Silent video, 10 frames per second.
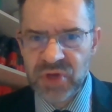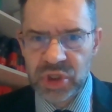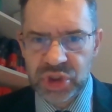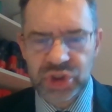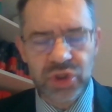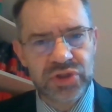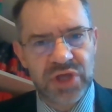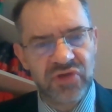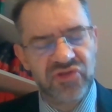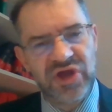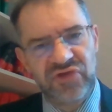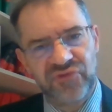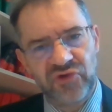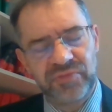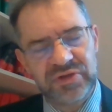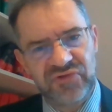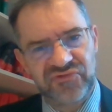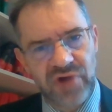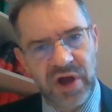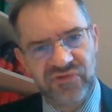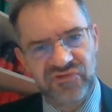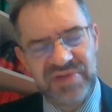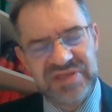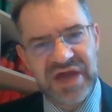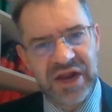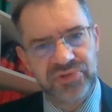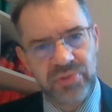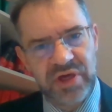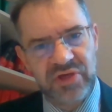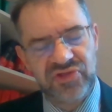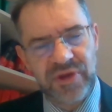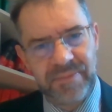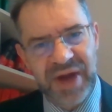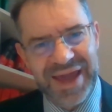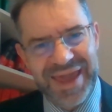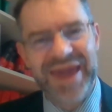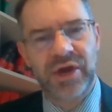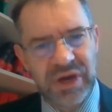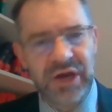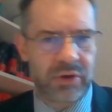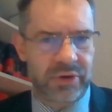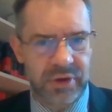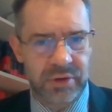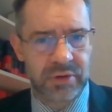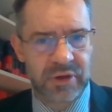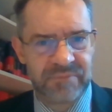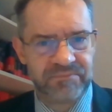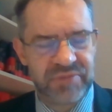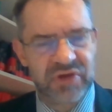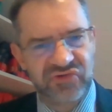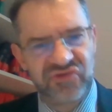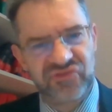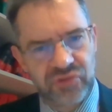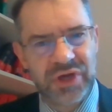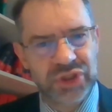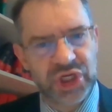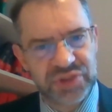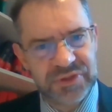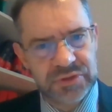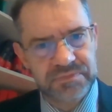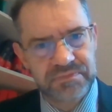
should the enforcement in France be dealt with by a Greek lawyer, because this is a Greek judgment?